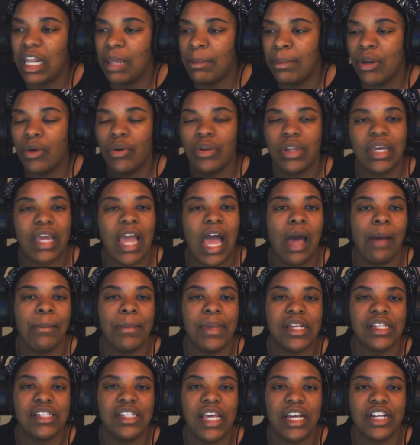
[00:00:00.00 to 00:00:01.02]
Let me know in the
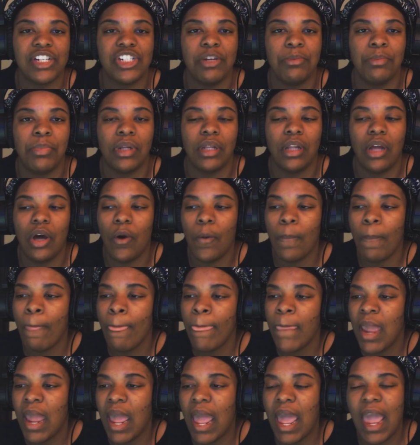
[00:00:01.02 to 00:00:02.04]
comment section below.
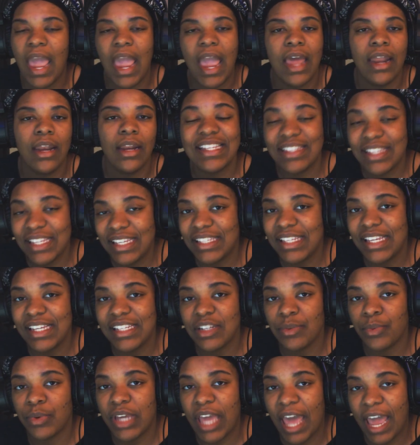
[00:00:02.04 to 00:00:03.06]
And since this
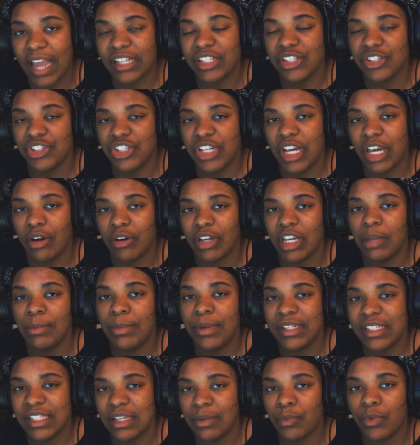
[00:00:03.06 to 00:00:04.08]
is a reaction channel, give
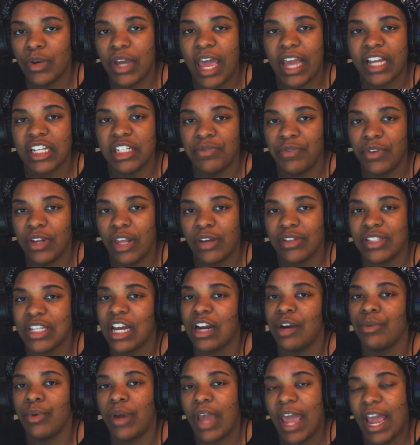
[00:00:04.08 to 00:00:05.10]
me some reaction videos
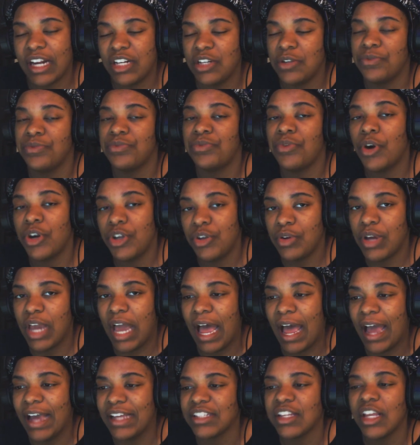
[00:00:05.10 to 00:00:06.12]
I can react to for you
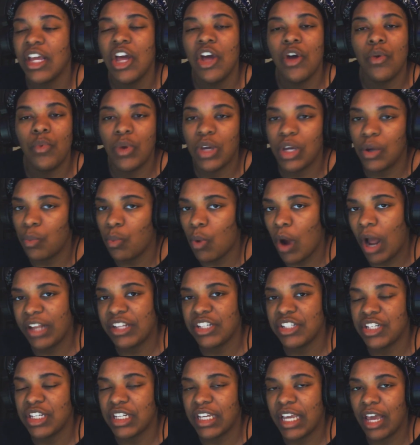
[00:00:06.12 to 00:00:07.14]
guys. We could
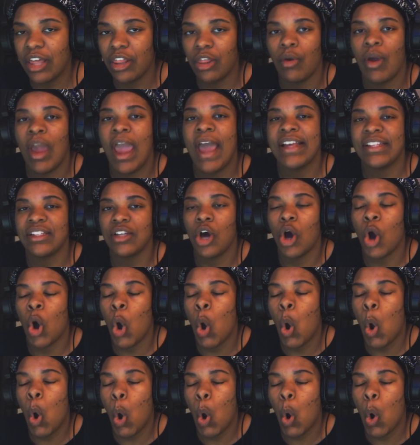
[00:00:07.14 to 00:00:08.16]
watch it together as a
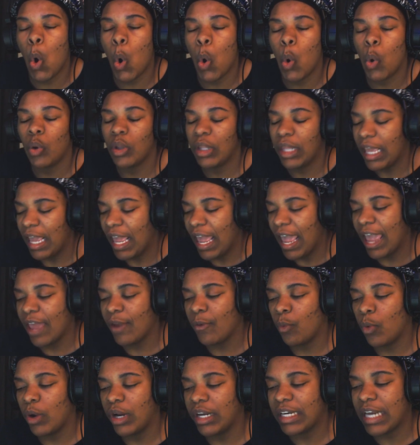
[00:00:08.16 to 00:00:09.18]
whole
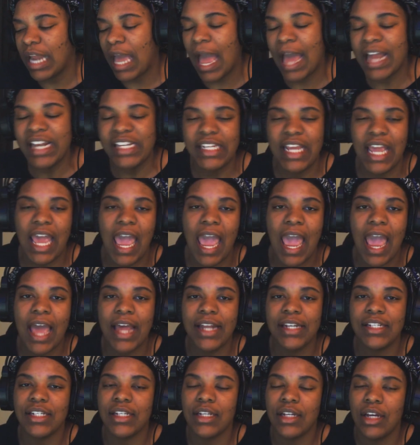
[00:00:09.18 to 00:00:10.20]
and whatnot.
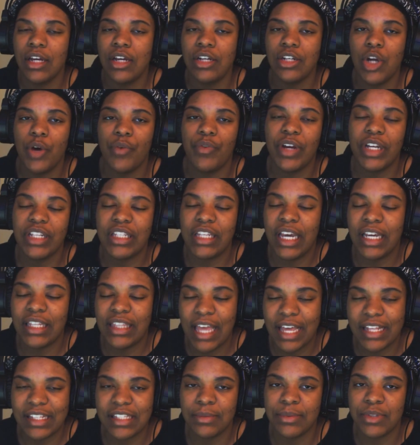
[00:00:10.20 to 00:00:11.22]
And don't forget to hit
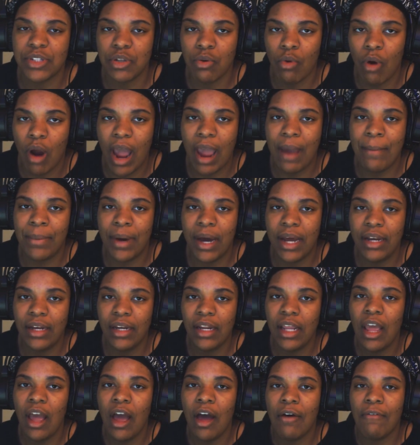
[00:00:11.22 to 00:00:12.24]
that subscribe
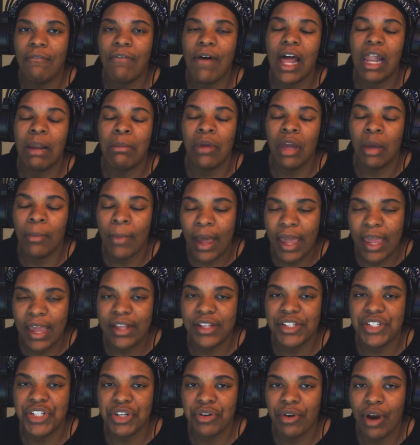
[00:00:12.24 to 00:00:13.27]
button. Follow me on my
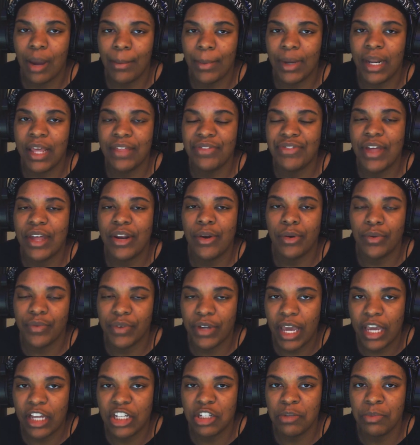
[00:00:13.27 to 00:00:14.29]
Instagram and hit that
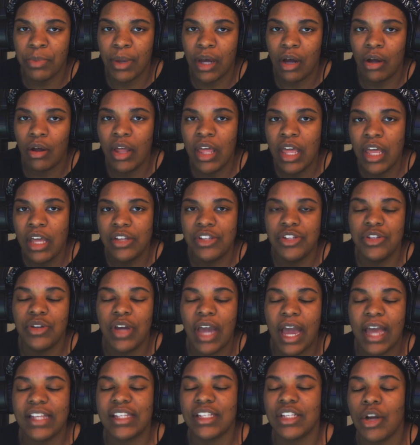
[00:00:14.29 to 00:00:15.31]
notification bell so you
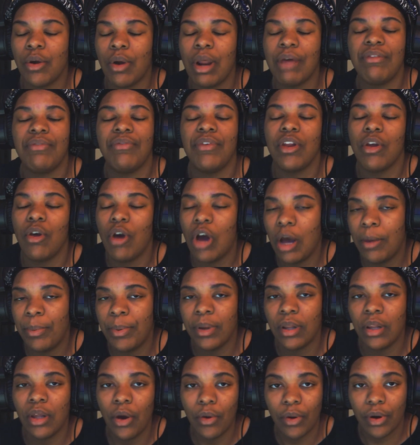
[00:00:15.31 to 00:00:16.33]
guys don't have a video up
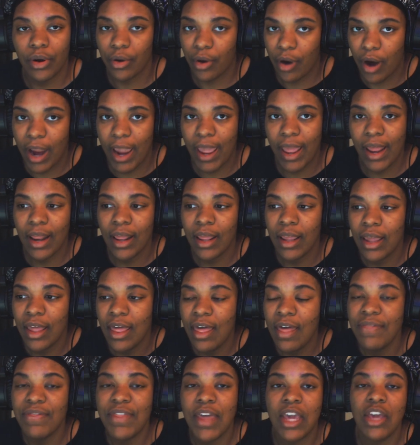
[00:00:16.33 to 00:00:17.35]
and loaded, right?
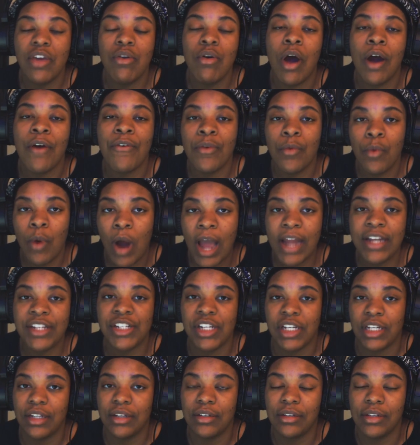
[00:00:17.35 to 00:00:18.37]
Thank you all for
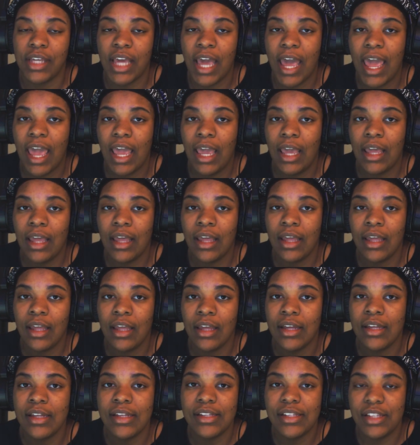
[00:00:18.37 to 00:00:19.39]
watching, okay?
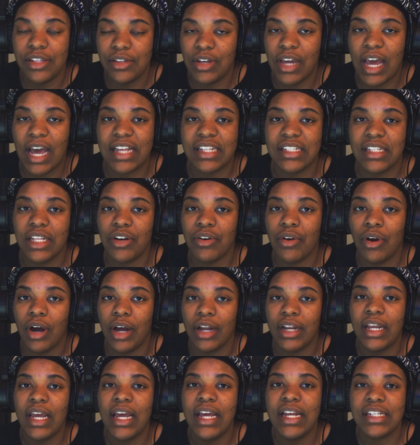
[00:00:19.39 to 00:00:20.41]
See you guys later
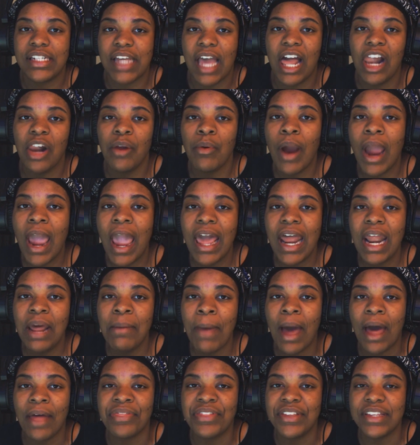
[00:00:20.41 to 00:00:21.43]
on. Taylor
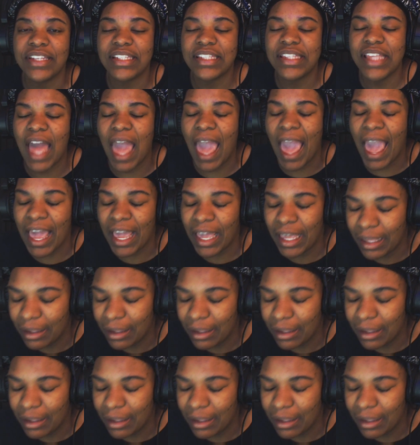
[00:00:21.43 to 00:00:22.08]
A.M. out this thing.